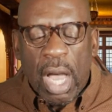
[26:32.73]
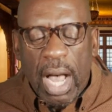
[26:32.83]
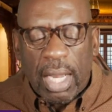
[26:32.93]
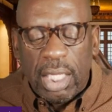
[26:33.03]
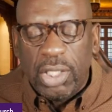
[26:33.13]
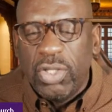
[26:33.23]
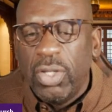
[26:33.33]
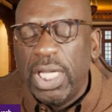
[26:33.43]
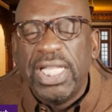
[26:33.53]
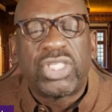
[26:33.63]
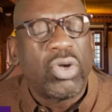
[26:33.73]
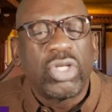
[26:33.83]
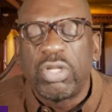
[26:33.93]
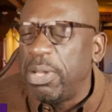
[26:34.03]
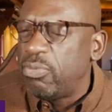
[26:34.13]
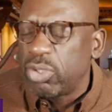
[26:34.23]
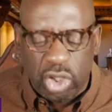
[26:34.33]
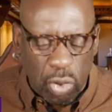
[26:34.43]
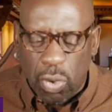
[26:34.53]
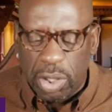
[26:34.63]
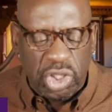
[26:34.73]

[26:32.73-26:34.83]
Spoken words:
hallelujah, it's going to be restored